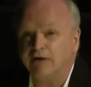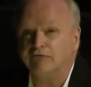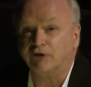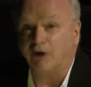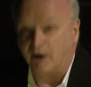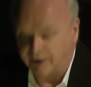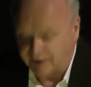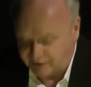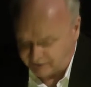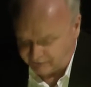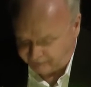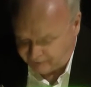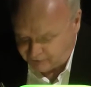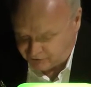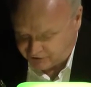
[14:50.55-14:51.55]
for
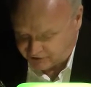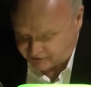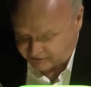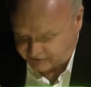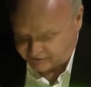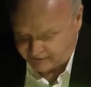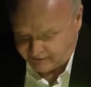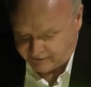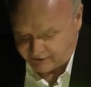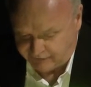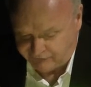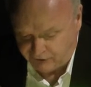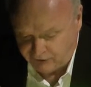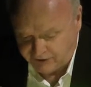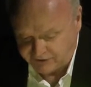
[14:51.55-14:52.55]
ardent effusions
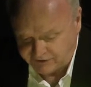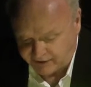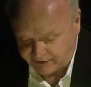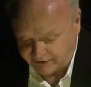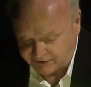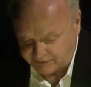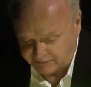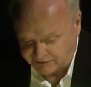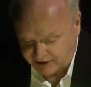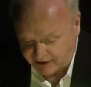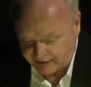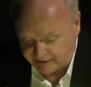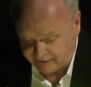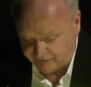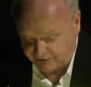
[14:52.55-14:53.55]
that focus on the
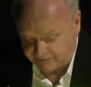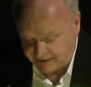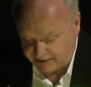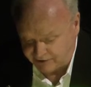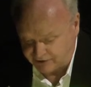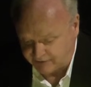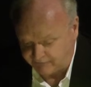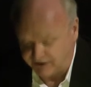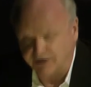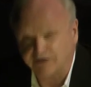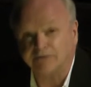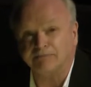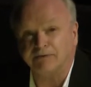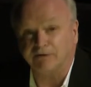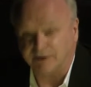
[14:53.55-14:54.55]
subjective dimension of the
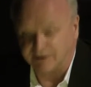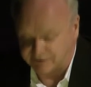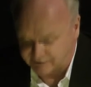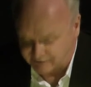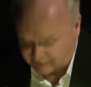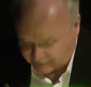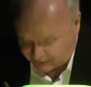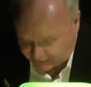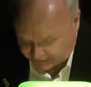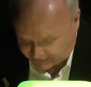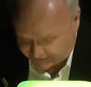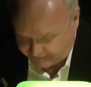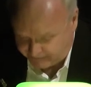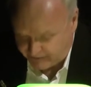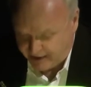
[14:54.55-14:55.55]
experience in the
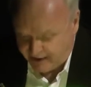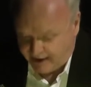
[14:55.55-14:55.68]
dark,